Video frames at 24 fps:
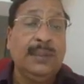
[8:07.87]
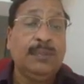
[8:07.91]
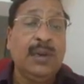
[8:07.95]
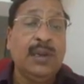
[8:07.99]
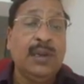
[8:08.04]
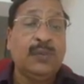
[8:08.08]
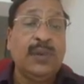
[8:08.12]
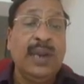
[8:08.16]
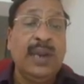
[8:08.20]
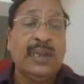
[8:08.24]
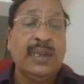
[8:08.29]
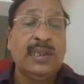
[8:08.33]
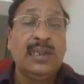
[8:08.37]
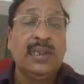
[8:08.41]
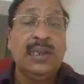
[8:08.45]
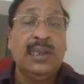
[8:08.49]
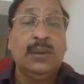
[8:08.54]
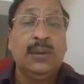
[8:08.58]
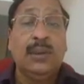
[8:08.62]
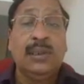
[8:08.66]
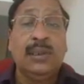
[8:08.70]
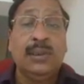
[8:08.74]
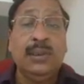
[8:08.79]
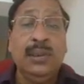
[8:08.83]
Power factor
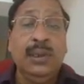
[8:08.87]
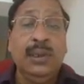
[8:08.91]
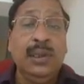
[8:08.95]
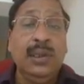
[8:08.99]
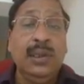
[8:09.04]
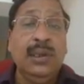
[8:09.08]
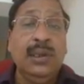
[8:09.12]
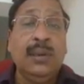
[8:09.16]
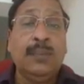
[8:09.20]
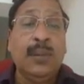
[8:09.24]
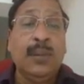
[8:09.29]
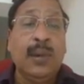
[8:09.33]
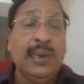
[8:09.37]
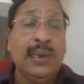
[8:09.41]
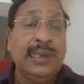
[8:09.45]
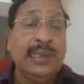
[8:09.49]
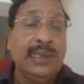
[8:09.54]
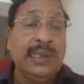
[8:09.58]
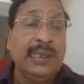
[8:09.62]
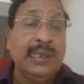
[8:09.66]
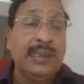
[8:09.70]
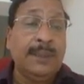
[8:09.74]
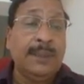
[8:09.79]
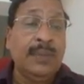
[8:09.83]
equal to
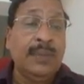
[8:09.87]
0.8.